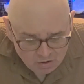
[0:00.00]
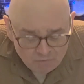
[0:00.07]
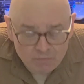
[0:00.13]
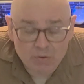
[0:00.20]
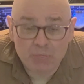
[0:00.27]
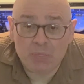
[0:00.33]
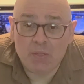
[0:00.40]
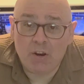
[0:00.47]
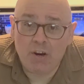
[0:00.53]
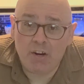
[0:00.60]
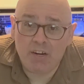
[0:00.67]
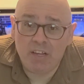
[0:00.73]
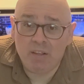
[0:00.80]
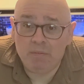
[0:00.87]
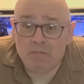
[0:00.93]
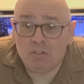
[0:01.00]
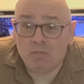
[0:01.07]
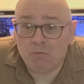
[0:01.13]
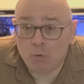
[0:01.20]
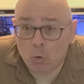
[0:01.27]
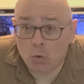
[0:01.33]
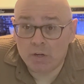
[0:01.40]
for 30 to
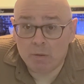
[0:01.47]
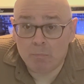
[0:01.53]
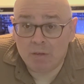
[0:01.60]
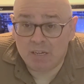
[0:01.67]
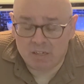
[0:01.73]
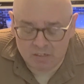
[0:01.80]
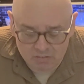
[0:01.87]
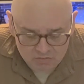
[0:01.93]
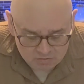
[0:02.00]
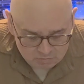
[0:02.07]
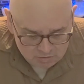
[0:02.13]
40 minutes